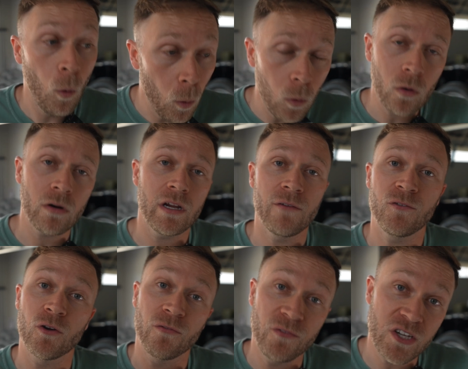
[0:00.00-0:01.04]
or if
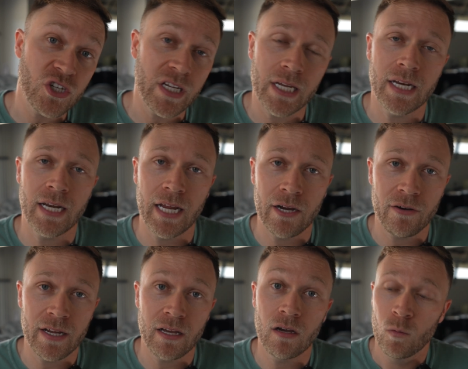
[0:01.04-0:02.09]
you're fishing in an
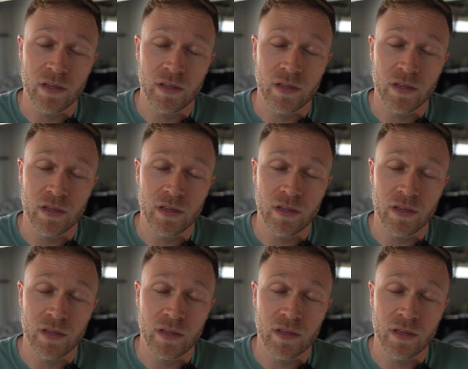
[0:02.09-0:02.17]
area